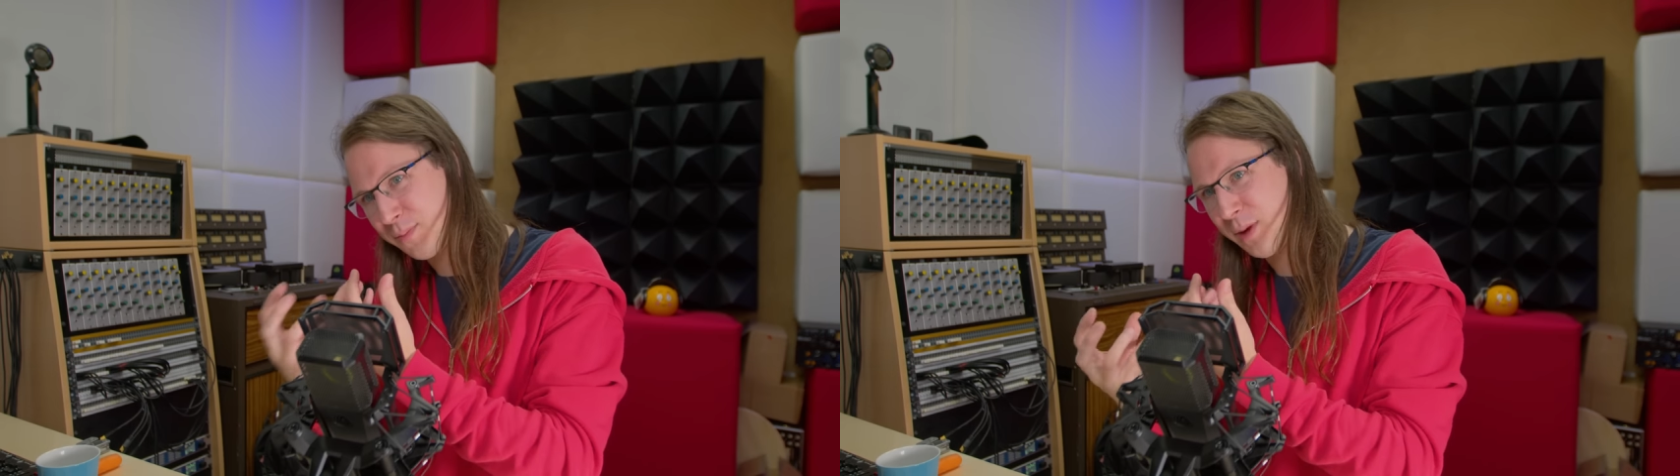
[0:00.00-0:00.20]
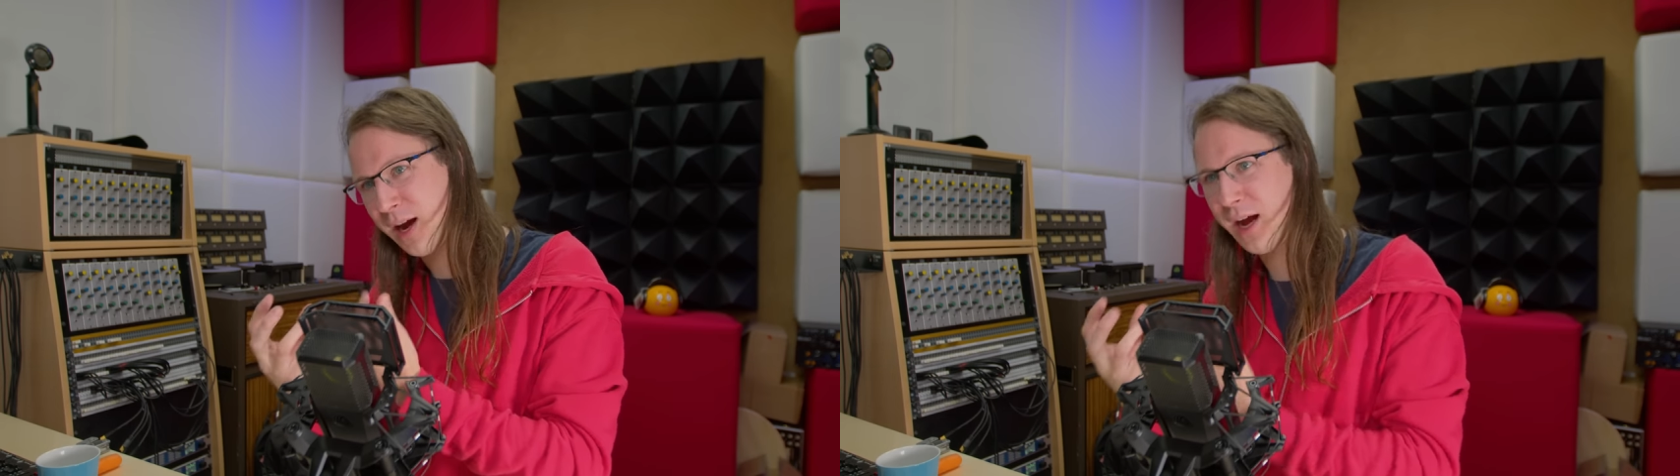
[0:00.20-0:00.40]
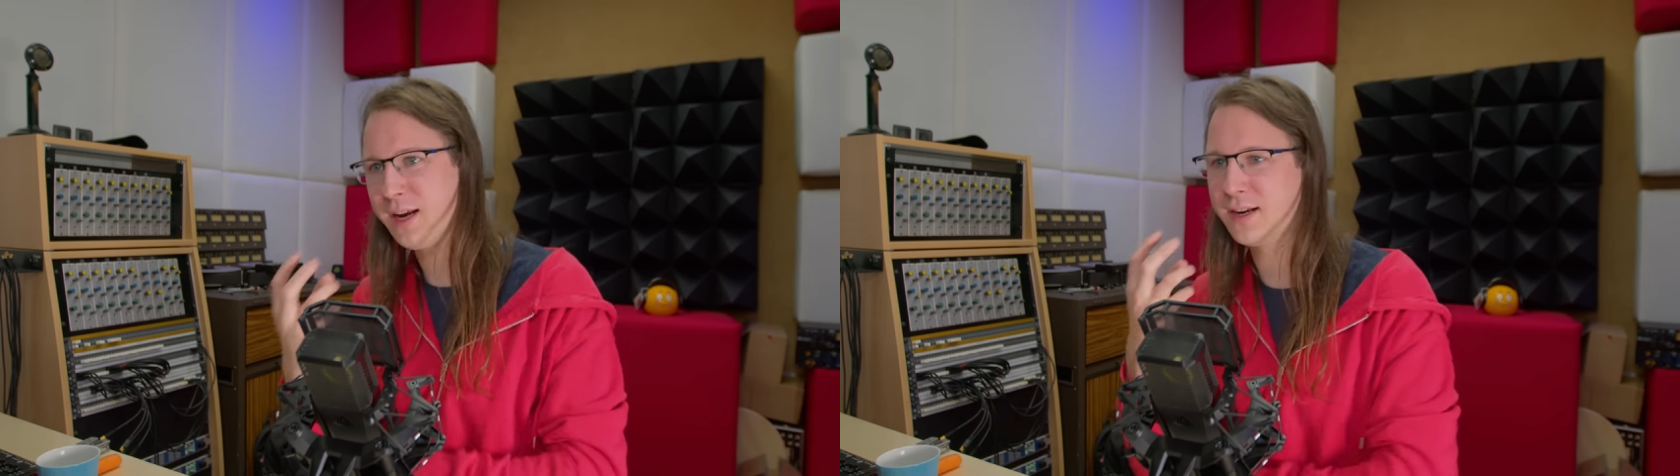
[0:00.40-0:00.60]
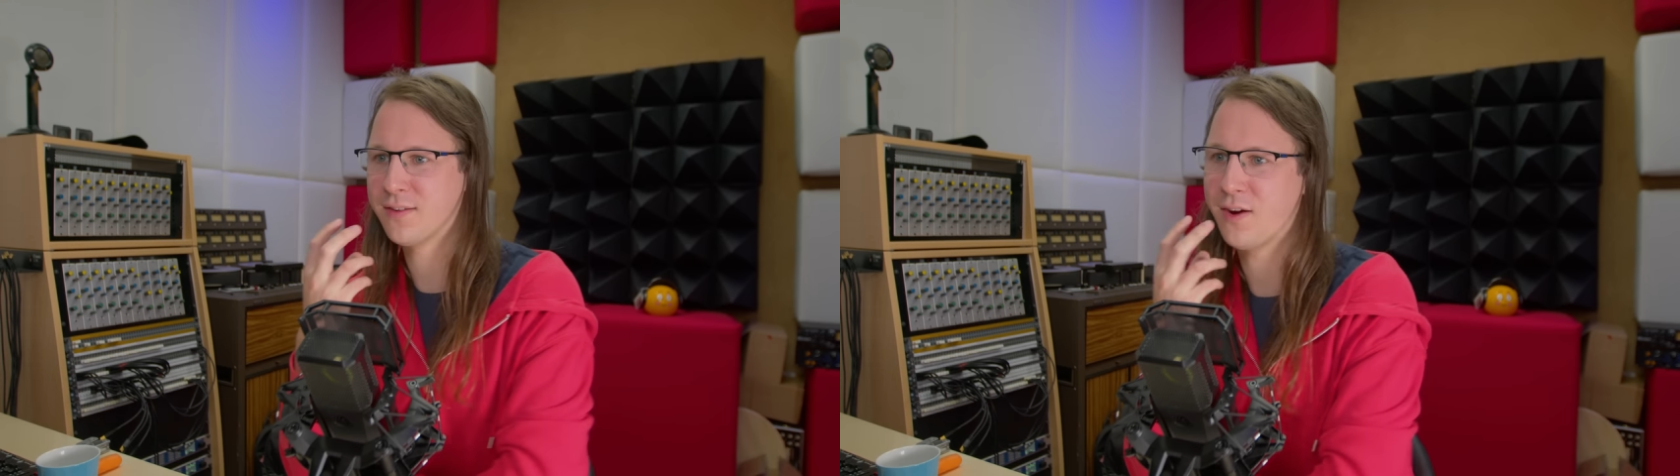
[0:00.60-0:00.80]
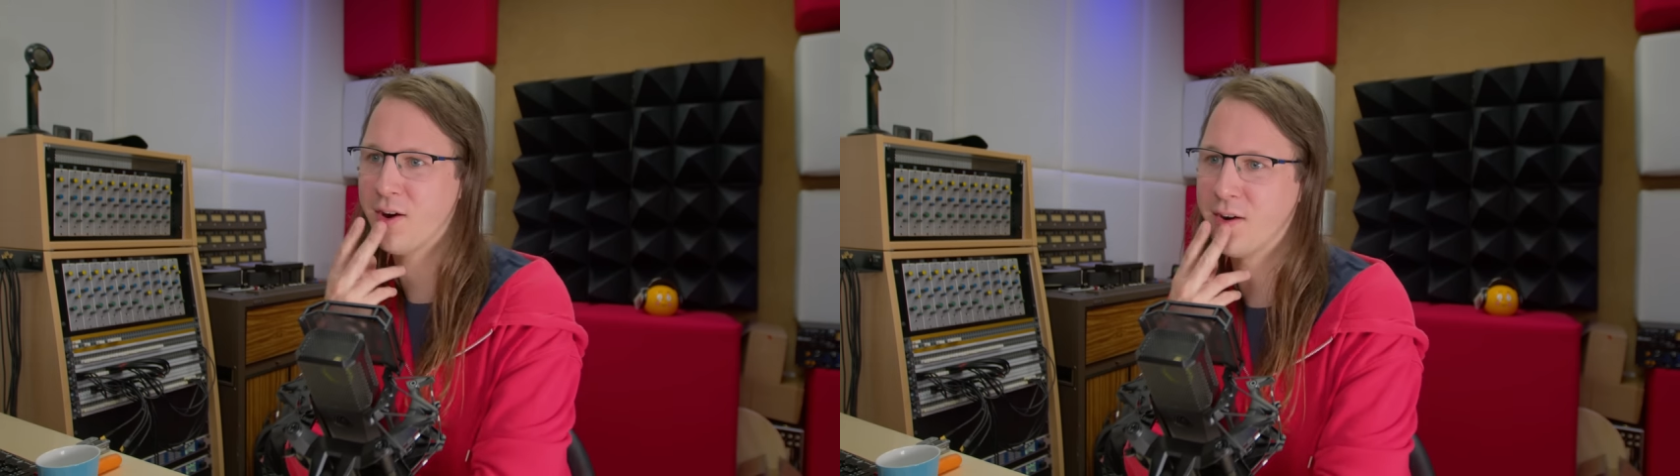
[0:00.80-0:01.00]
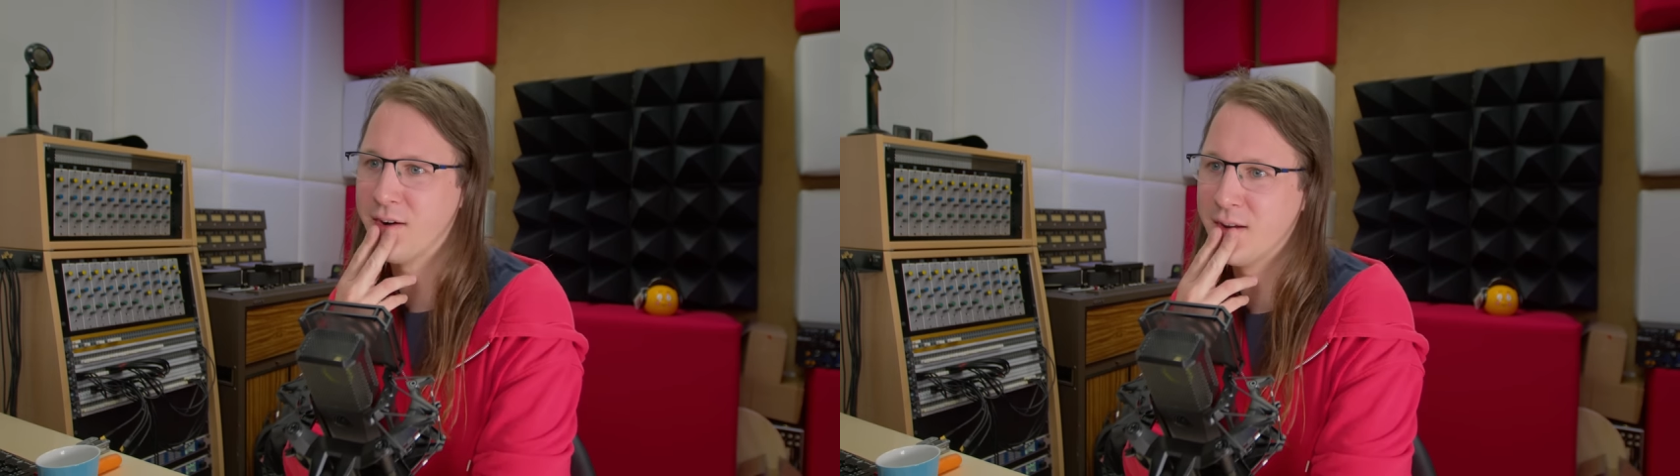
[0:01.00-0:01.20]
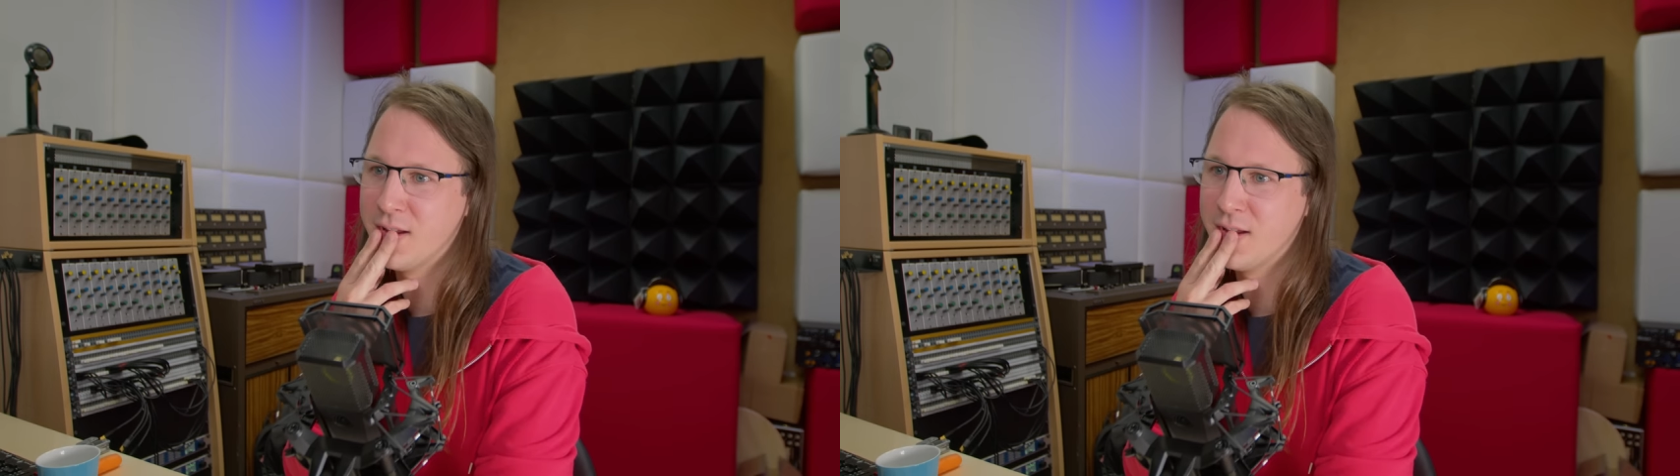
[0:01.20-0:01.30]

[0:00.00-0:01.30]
behind it are